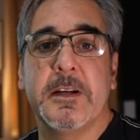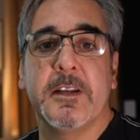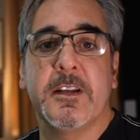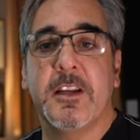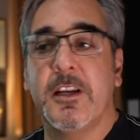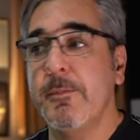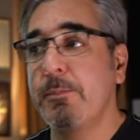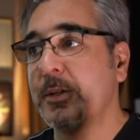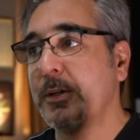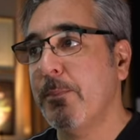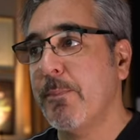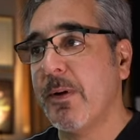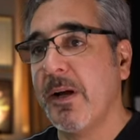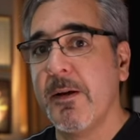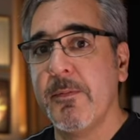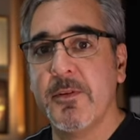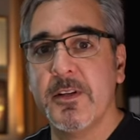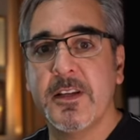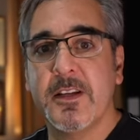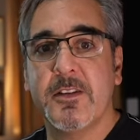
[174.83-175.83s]
keep the
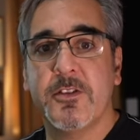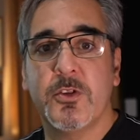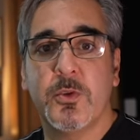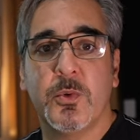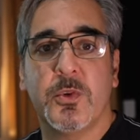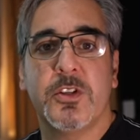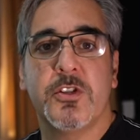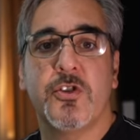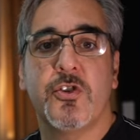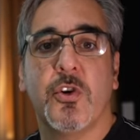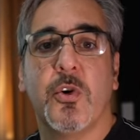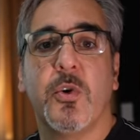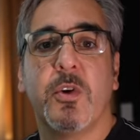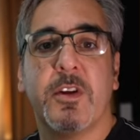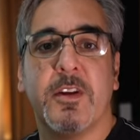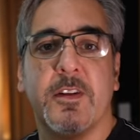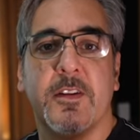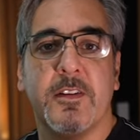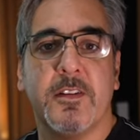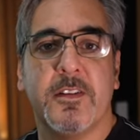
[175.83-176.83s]
public to
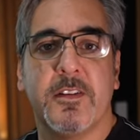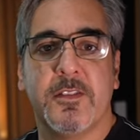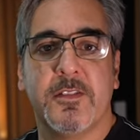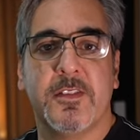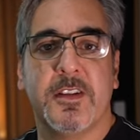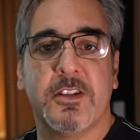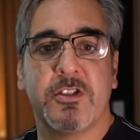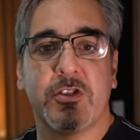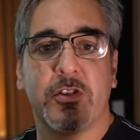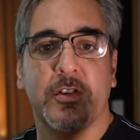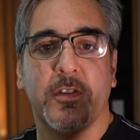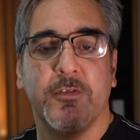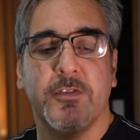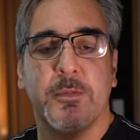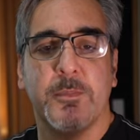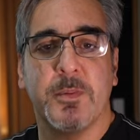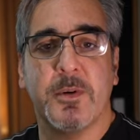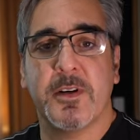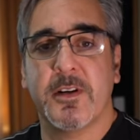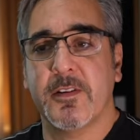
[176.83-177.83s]
enjoying the section of
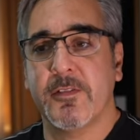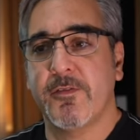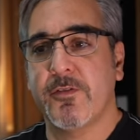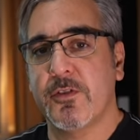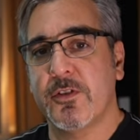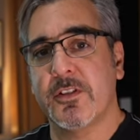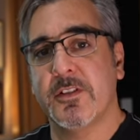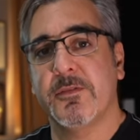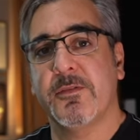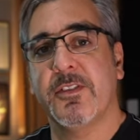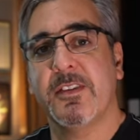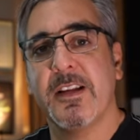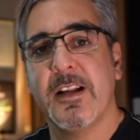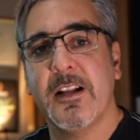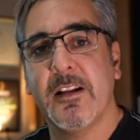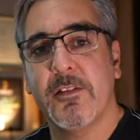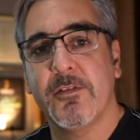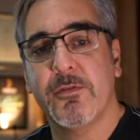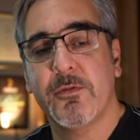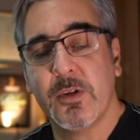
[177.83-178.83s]
the park for
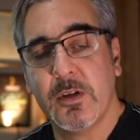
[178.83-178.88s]
themselves.